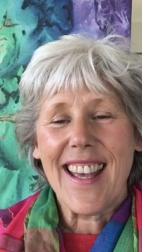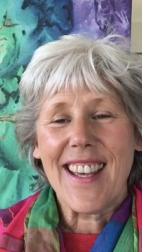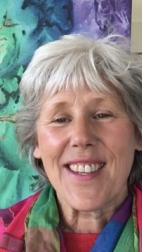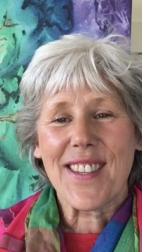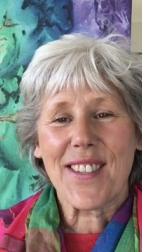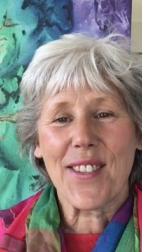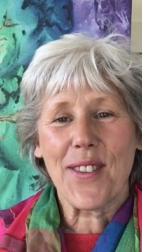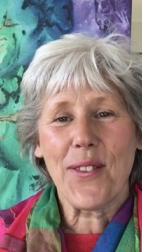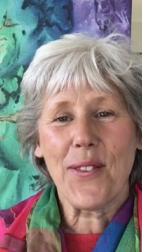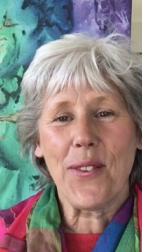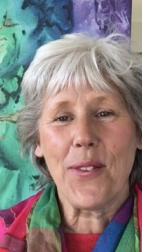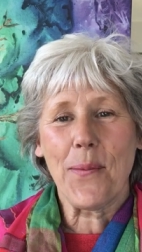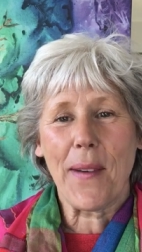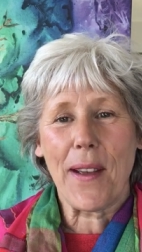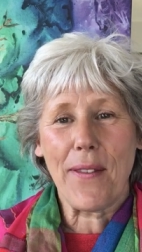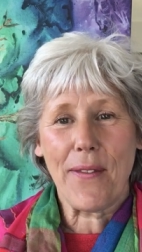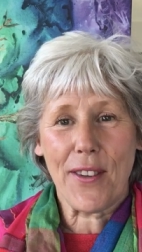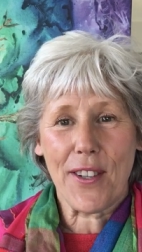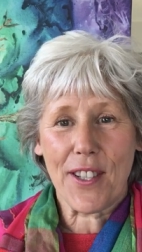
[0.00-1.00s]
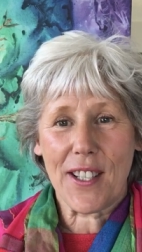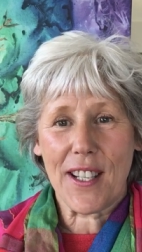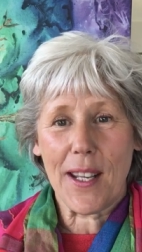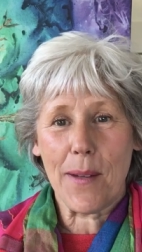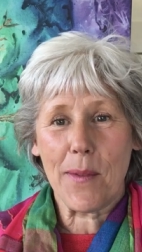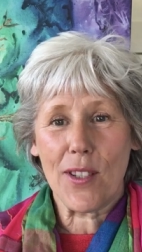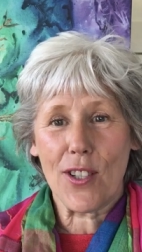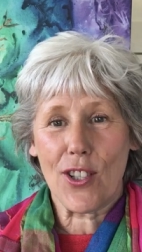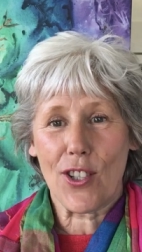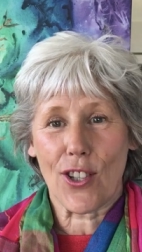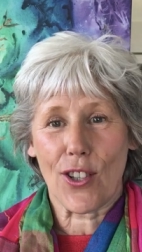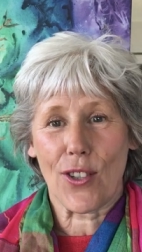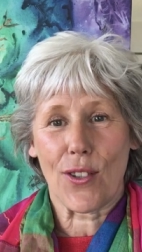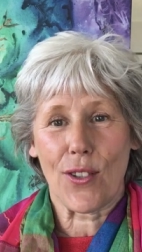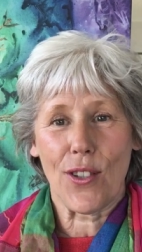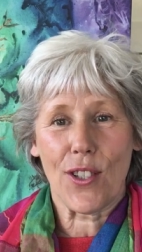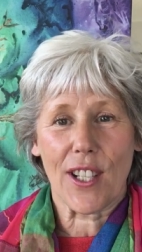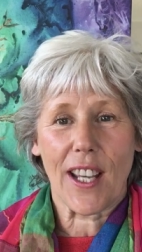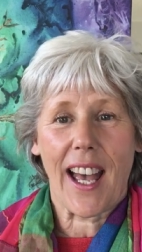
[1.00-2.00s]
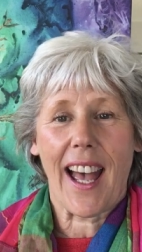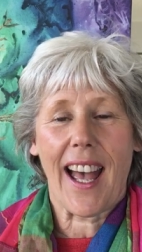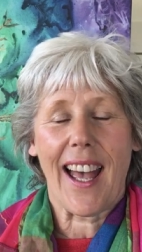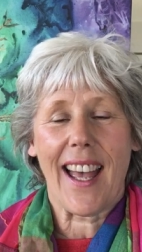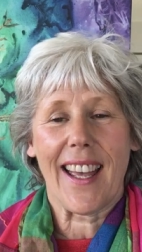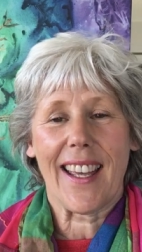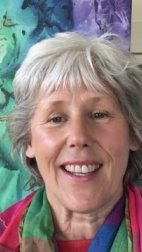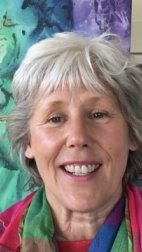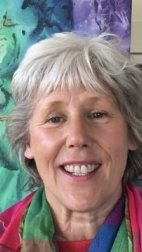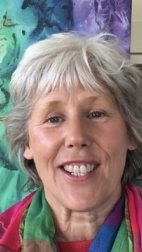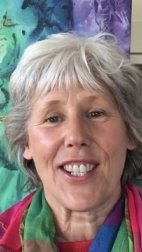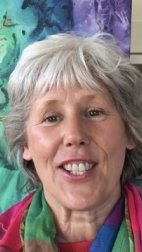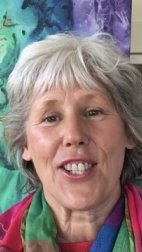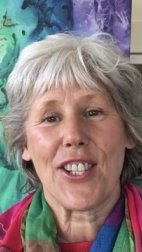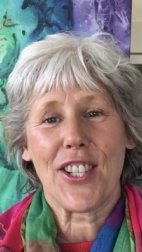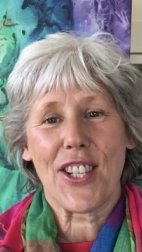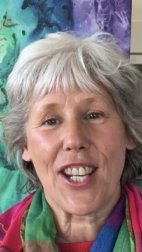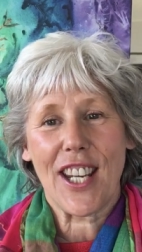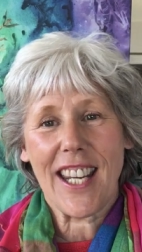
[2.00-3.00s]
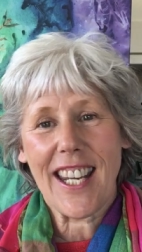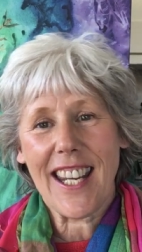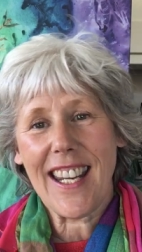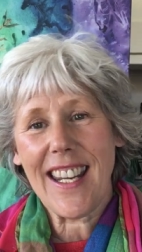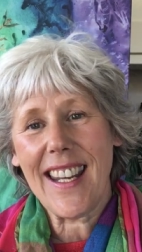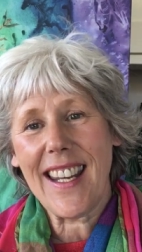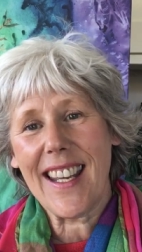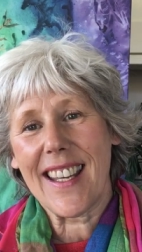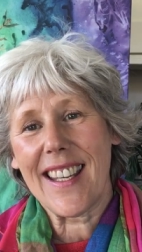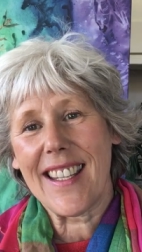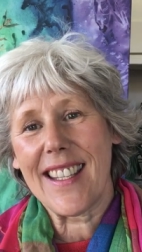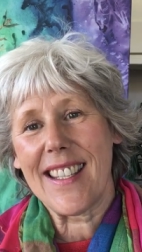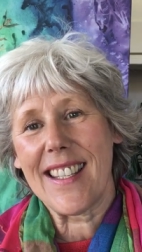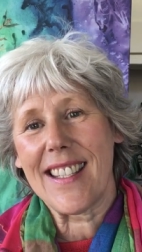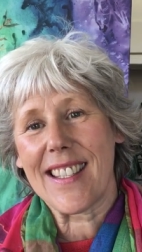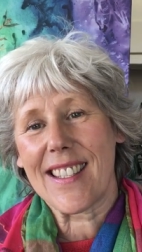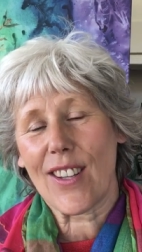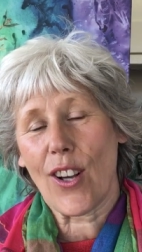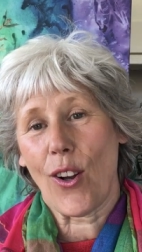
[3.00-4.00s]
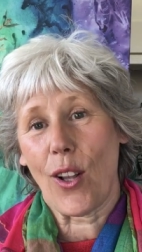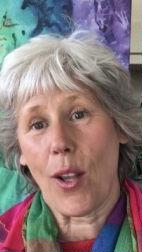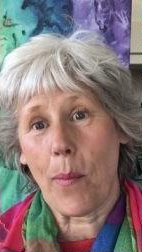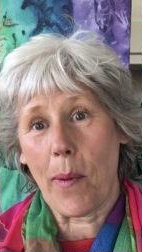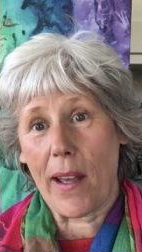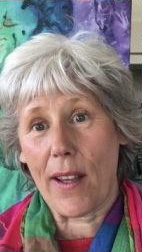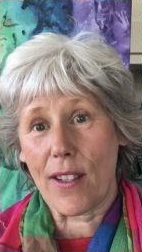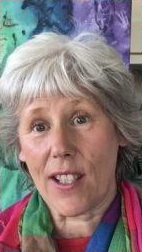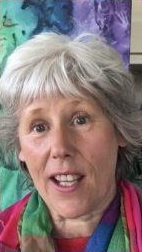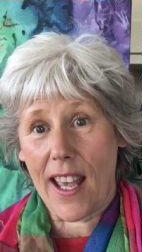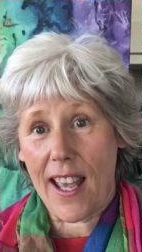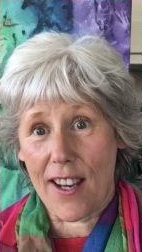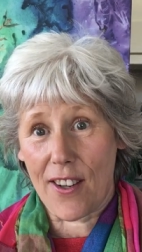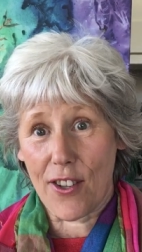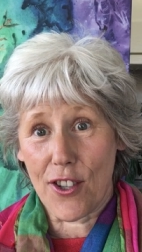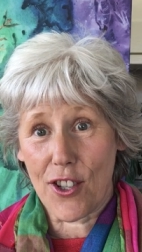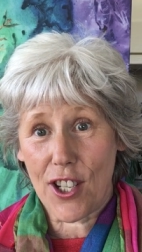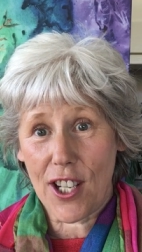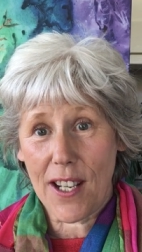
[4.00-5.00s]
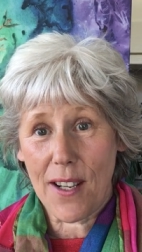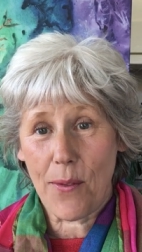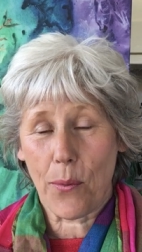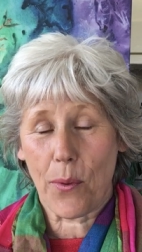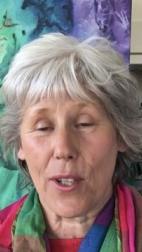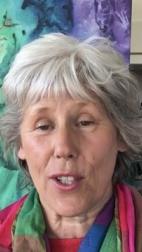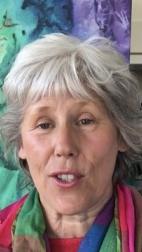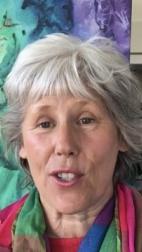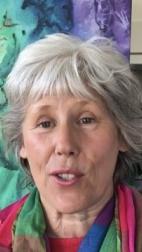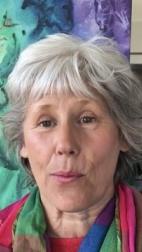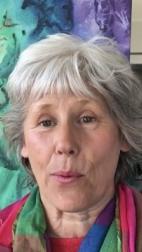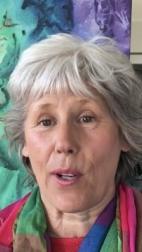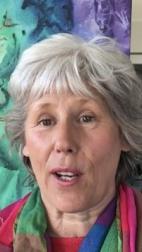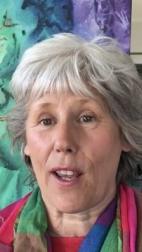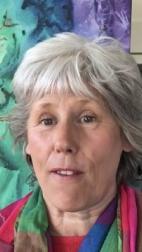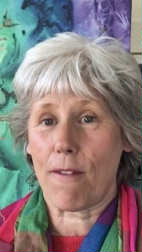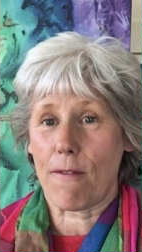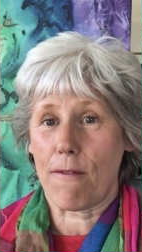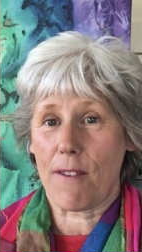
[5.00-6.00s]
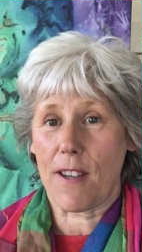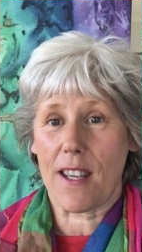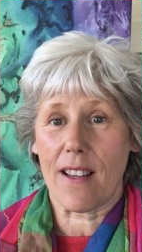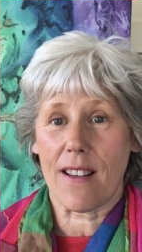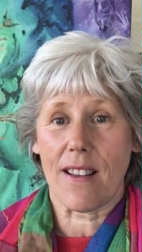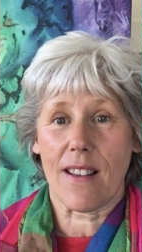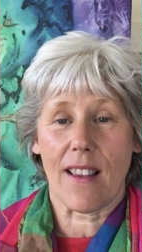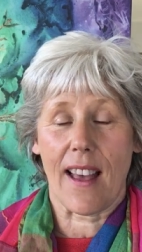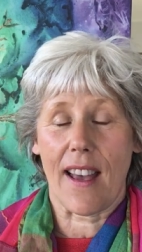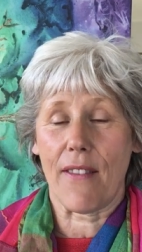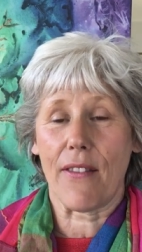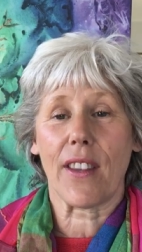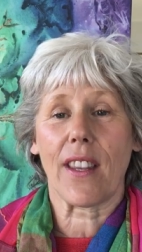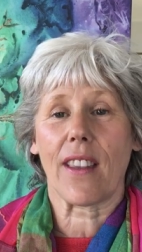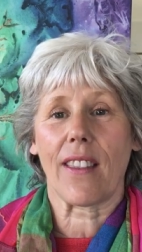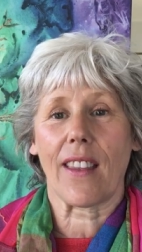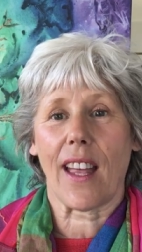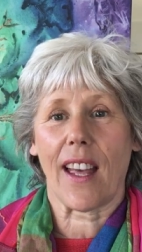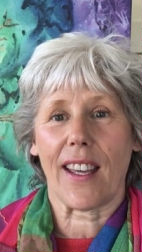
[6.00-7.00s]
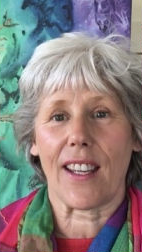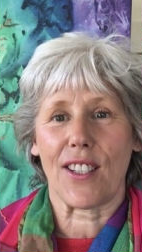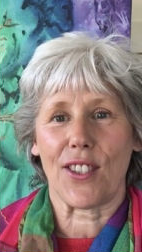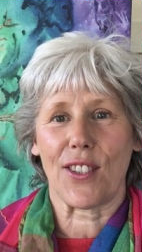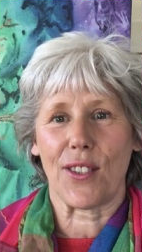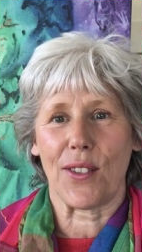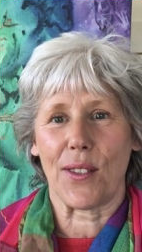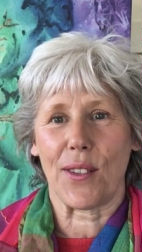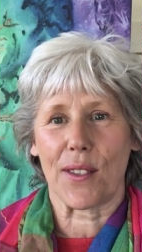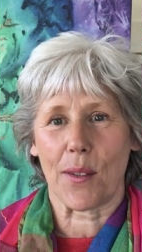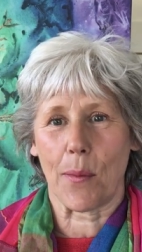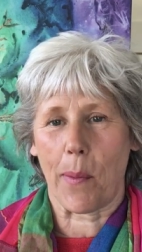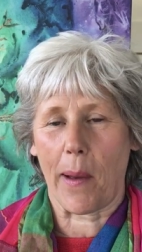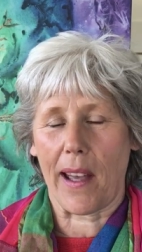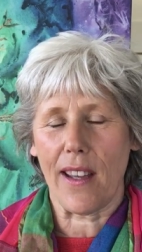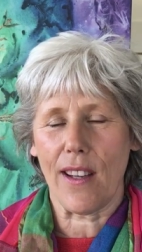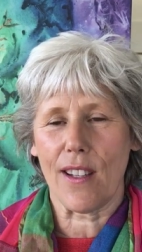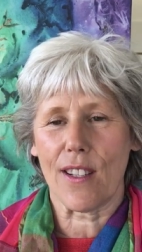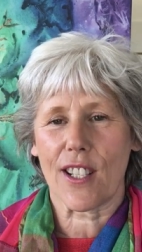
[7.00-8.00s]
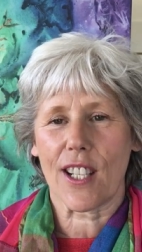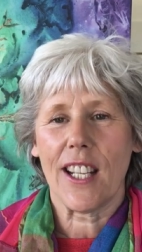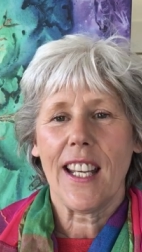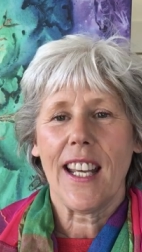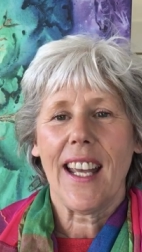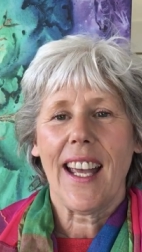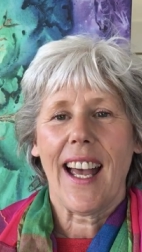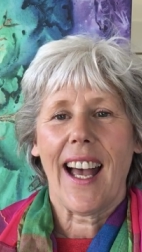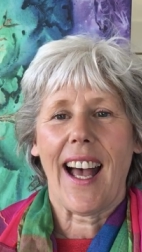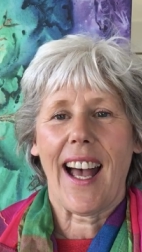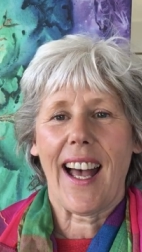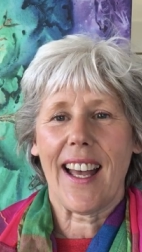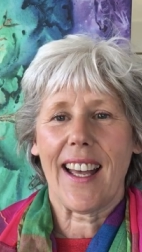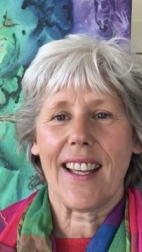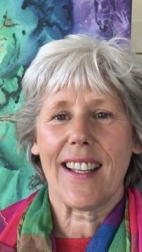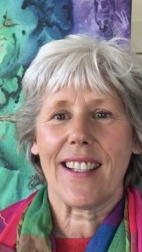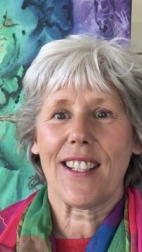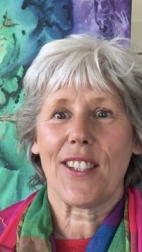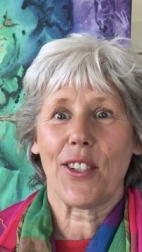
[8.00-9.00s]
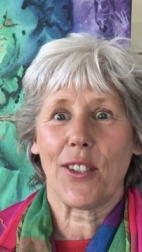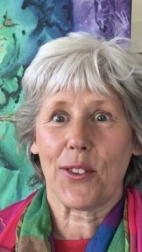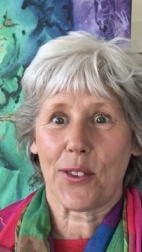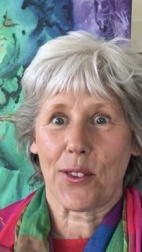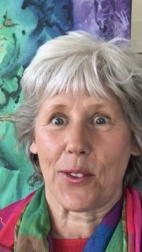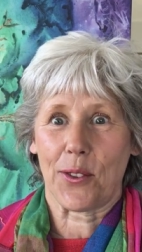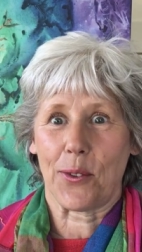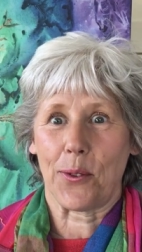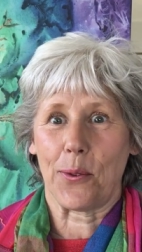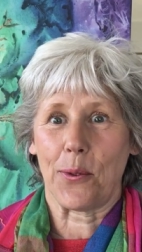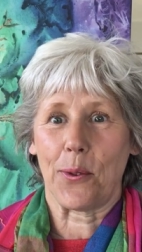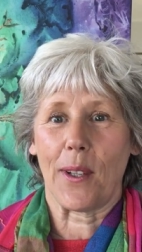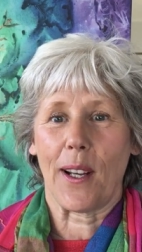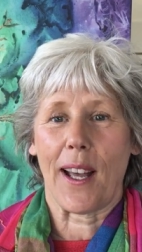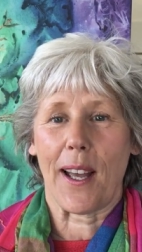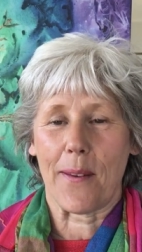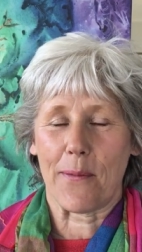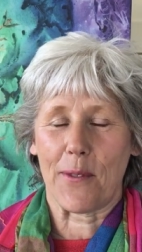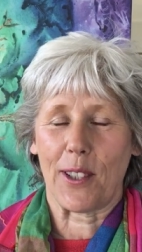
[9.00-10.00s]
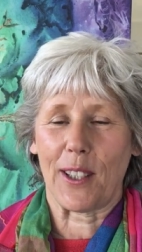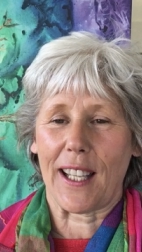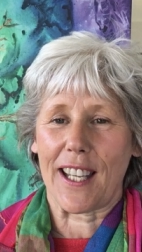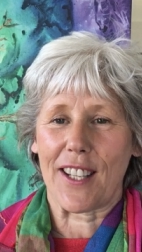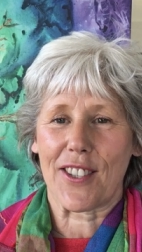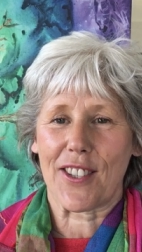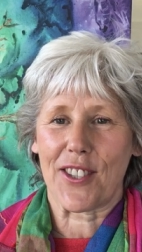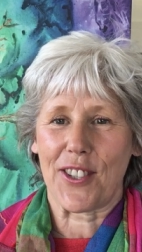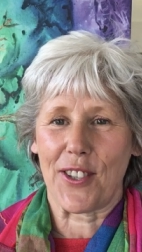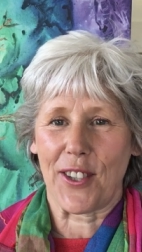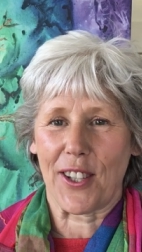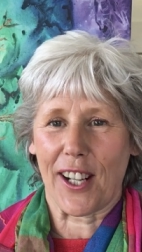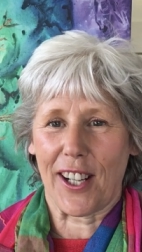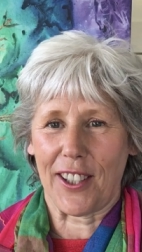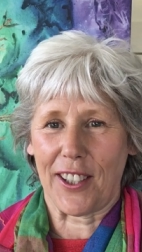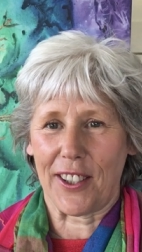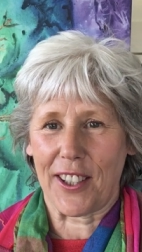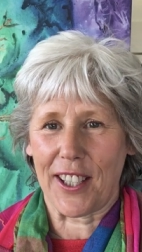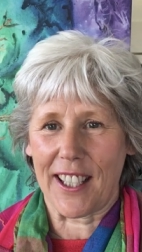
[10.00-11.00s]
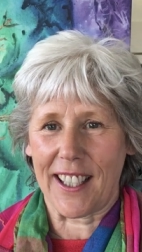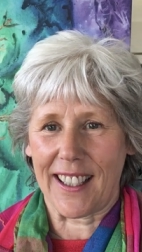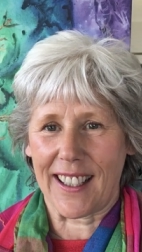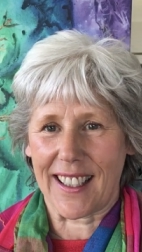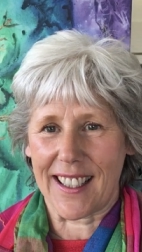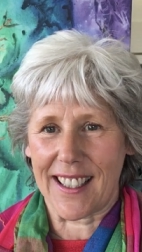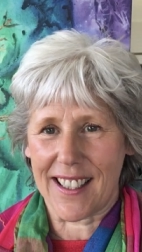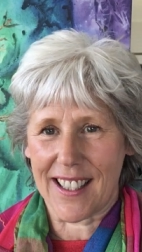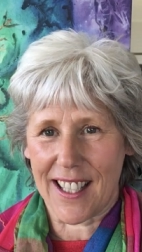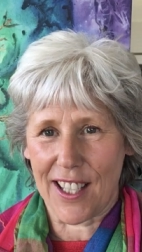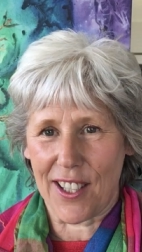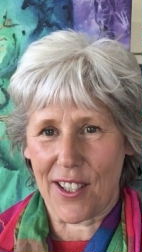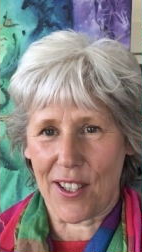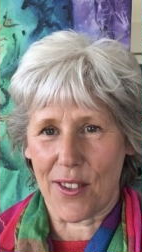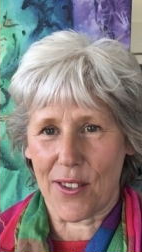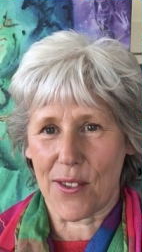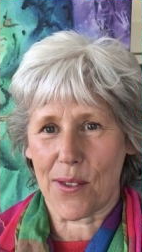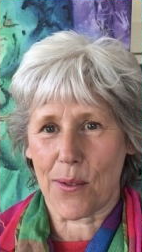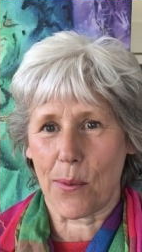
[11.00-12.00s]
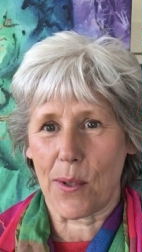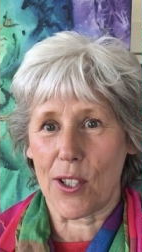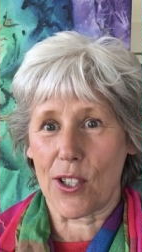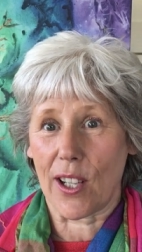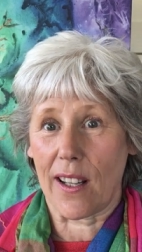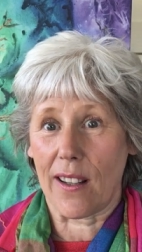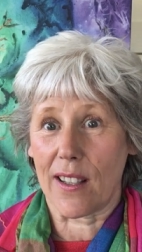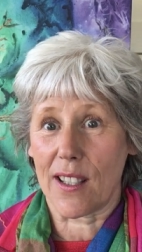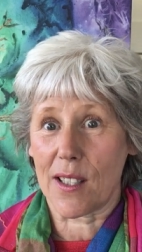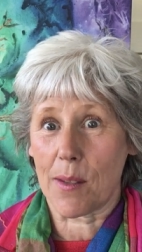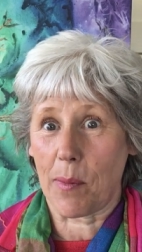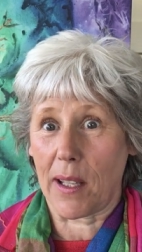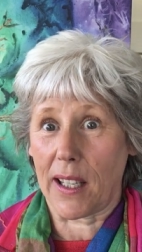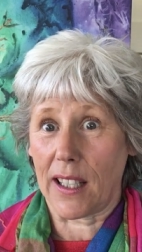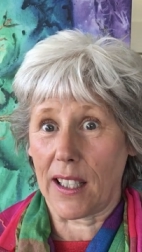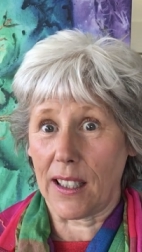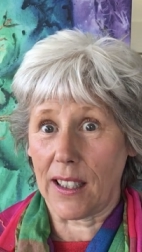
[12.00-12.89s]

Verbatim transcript: So my first name is Jude, and Chi is all about energy, which is what I feel everything that I do is about, and it also um, relates to colour healing interiors, which I'll explain